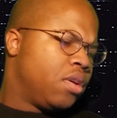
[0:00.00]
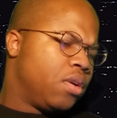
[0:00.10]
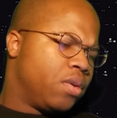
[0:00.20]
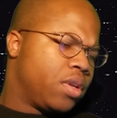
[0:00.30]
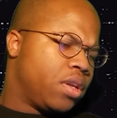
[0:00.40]

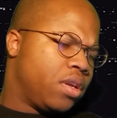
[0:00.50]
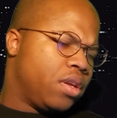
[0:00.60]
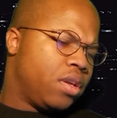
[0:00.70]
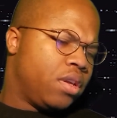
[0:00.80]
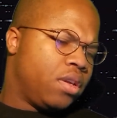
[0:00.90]

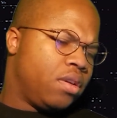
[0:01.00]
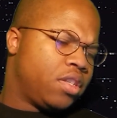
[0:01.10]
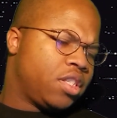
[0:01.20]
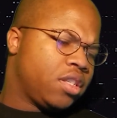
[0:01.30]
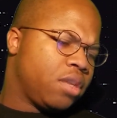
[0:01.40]
Okay,
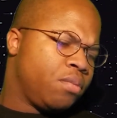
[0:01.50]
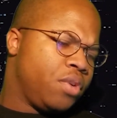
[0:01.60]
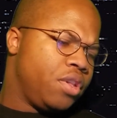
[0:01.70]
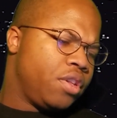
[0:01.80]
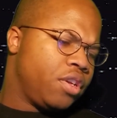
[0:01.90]
Sun
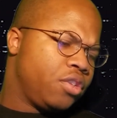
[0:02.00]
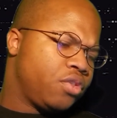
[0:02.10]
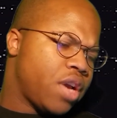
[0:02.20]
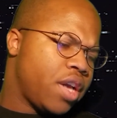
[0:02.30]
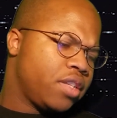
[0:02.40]
Breathing,
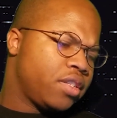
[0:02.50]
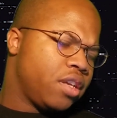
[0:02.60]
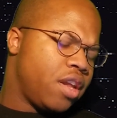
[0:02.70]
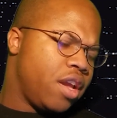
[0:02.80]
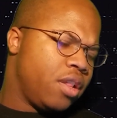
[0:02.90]
Dragon Sun,
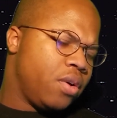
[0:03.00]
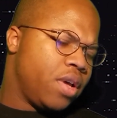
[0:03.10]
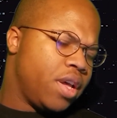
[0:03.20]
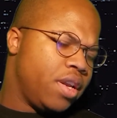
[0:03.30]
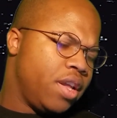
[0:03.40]
Halo
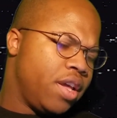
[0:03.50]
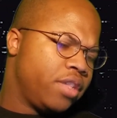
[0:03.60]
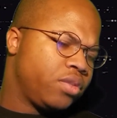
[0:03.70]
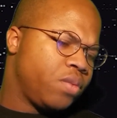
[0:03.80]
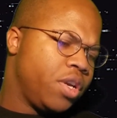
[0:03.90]
Head,
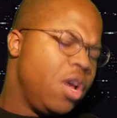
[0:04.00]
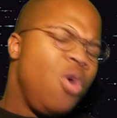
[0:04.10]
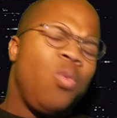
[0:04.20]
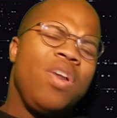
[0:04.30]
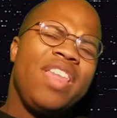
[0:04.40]
Dan's Rig.
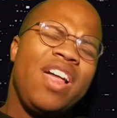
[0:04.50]
Where the